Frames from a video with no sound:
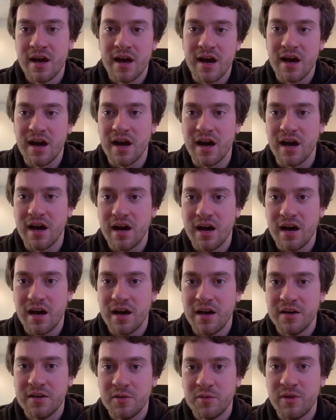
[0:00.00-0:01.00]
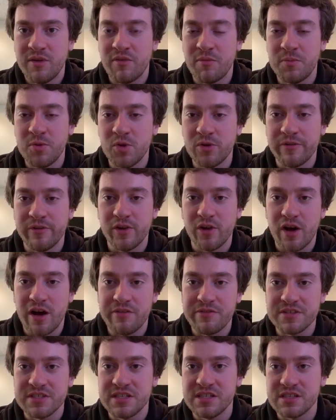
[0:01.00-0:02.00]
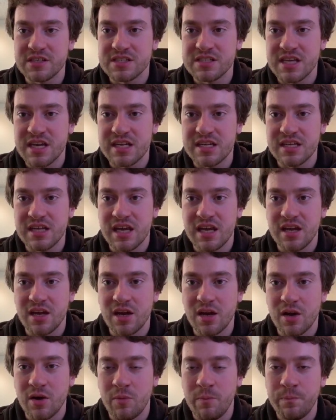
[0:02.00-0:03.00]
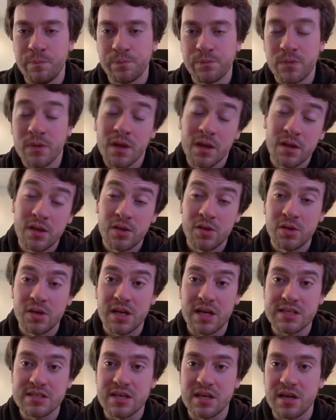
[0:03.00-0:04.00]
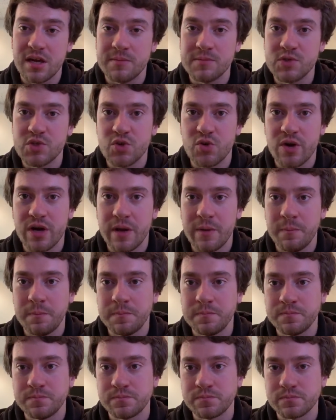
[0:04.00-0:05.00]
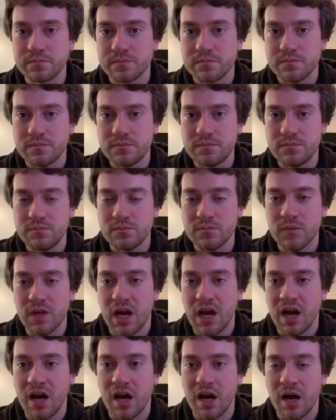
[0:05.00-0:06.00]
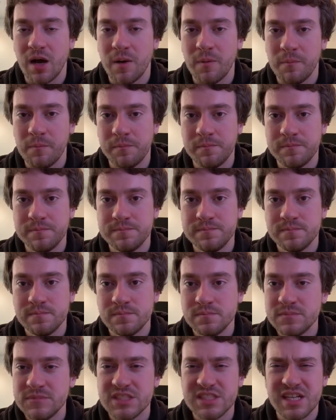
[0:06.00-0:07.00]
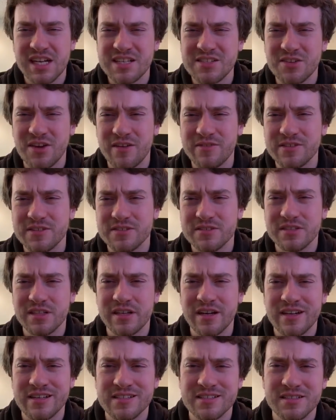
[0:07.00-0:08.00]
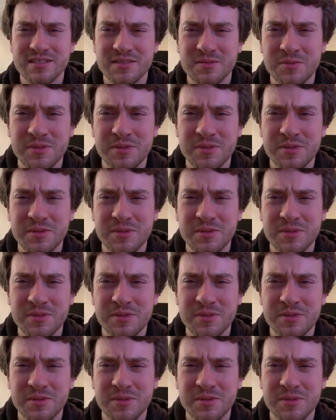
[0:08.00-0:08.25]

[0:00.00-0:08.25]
Uh, we have a beautiful office here in San Diego. You guys can come join. Um, it's a nice office, so nice.